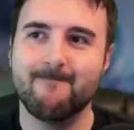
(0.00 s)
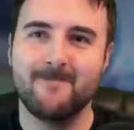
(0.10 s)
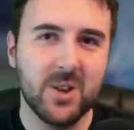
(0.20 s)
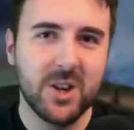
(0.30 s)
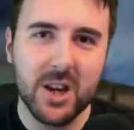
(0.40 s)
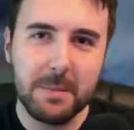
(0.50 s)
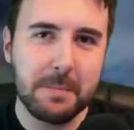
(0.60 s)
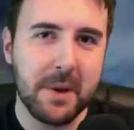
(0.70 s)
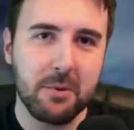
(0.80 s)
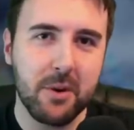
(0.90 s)
you're going to be
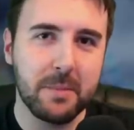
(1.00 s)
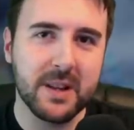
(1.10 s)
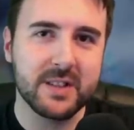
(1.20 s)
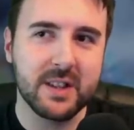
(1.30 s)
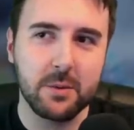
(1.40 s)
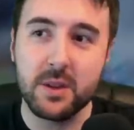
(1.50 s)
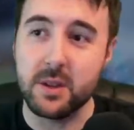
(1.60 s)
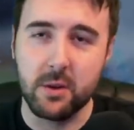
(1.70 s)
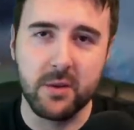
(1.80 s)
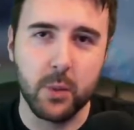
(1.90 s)
better off blitzing with
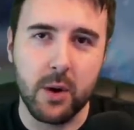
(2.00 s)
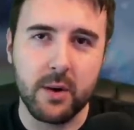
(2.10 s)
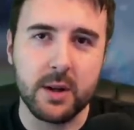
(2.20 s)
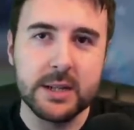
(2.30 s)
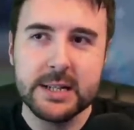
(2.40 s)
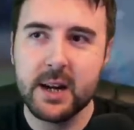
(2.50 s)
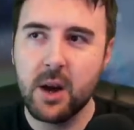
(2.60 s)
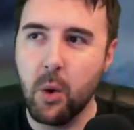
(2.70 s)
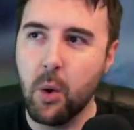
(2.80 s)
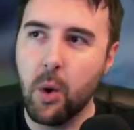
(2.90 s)
an Ulfwarrener
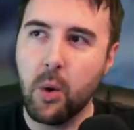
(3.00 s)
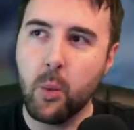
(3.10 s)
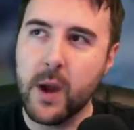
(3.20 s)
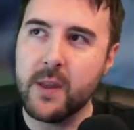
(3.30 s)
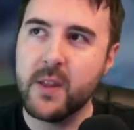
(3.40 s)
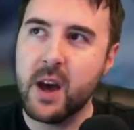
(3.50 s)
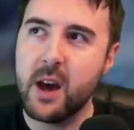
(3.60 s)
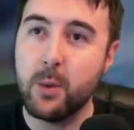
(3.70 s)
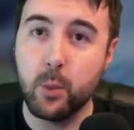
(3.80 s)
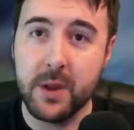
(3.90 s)
or with
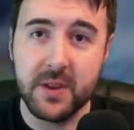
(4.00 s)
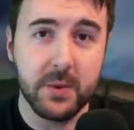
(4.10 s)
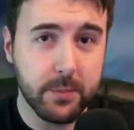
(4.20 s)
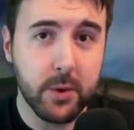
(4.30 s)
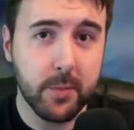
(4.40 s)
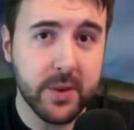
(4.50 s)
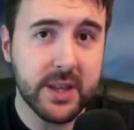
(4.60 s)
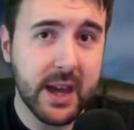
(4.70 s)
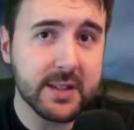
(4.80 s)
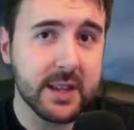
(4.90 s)
a proper
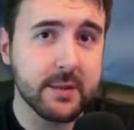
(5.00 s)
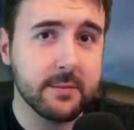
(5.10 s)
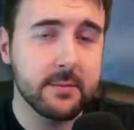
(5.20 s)
Yeti.